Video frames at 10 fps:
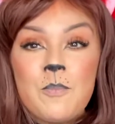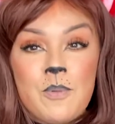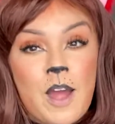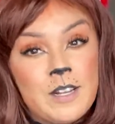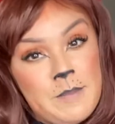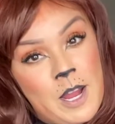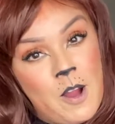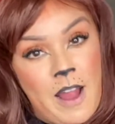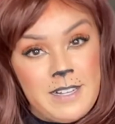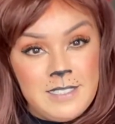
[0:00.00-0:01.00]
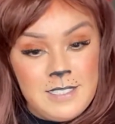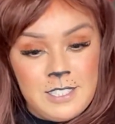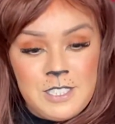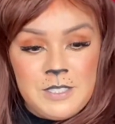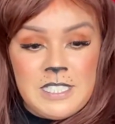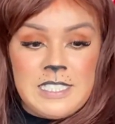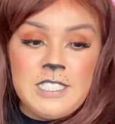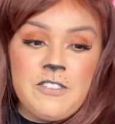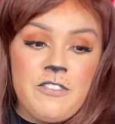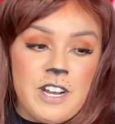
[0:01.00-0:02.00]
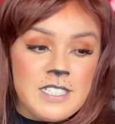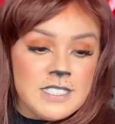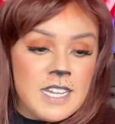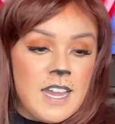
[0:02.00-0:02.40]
broaden my horizons and do things different.